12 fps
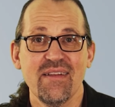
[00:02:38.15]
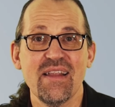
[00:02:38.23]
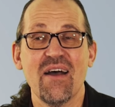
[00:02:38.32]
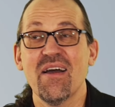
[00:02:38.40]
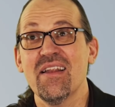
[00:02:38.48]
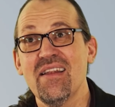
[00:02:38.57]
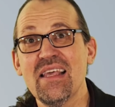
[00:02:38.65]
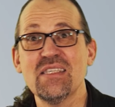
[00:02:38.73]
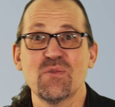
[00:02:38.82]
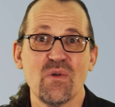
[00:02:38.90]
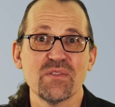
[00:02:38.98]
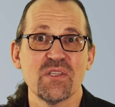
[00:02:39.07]
Now, at
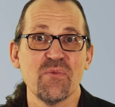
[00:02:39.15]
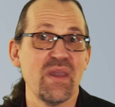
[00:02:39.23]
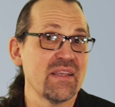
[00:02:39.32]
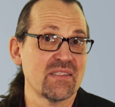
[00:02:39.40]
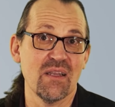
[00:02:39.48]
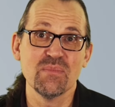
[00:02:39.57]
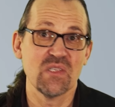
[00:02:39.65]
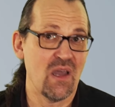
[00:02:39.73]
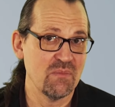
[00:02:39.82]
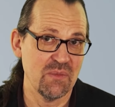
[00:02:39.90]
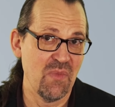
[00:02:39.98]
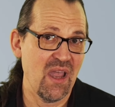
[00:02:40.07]
least once a week.
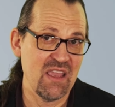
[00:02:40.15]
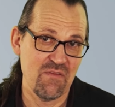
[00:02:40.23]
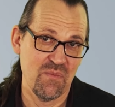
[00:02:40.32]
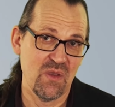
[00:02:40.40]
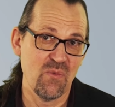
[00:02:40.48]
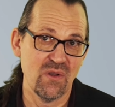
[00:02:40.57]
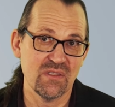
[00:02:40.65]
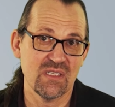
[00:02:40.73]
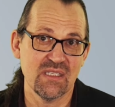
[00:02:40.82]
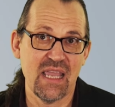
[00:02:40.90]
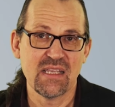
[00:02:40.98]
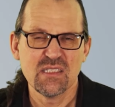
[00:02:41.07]
Sometimes it might even be once
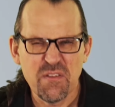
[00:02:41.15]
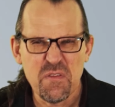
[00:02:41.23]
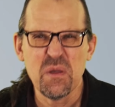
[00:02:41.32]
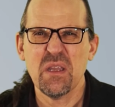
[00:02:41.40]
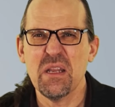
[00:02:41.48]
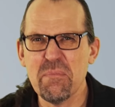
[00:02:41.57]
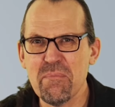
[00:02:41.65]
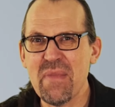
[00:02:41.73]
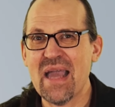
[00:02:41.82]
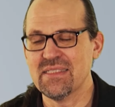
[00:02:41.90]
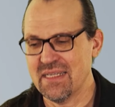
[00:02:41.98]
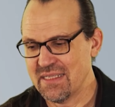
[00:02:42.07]
a day. Because if you can
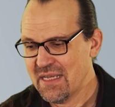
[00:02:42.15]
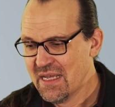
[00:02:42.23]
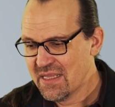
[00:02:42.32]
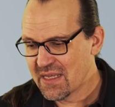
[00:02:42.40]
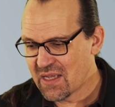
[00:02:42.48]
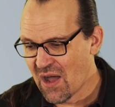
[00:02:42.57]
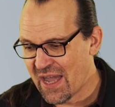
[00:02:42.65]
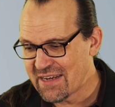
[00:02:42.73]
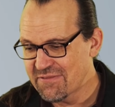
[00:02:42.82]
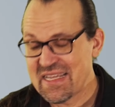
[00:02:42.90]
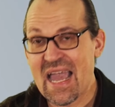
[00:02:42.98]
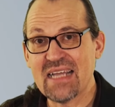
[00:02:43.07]
imagine the kind
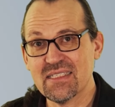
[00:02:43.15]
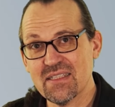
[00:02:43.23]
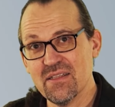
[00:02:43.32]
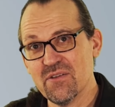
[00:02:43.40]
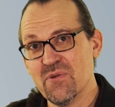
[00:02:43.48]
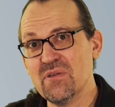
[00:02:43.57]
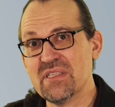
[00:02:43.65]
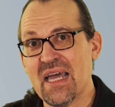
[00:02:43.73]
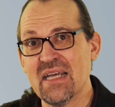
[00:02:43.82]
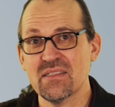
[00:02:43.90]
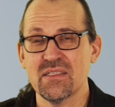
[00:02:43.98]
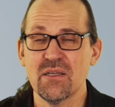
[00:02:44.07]
of task that the router
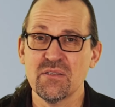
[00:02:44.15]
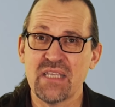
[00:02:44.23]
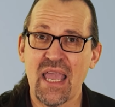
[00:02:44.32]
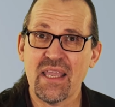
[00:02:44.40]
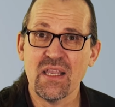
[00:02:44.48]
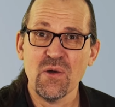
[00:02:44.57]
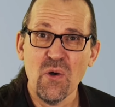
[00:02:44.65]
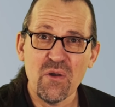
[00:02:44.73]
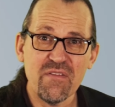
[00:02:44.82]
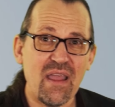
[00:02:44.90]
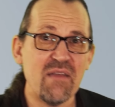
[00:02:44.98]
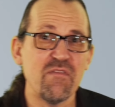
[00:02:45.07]
has to do, taking all
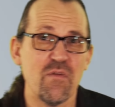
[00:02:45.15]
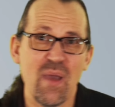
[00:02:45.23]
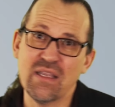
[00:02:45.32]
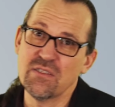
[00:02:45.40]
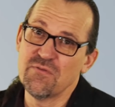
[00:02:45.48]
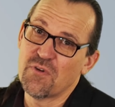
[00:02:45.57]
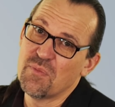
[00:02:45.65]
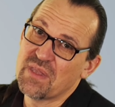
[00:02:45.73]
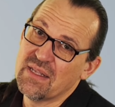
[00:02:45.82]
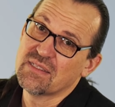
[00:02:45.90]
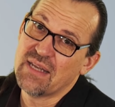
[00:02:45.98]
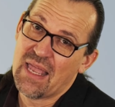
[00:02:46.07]
of that information from the
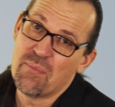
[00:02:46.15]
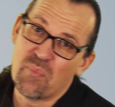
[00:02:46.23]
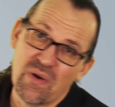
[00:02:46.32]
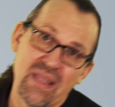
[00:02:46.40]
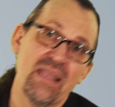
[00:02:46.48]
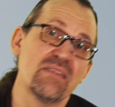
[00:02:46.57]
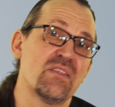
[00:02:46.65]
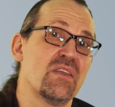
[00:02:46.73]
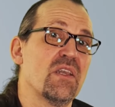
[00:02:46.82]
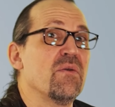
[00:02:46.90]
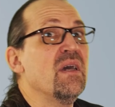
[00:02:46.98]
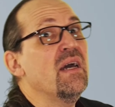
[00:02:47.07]
internet and bringing it to you,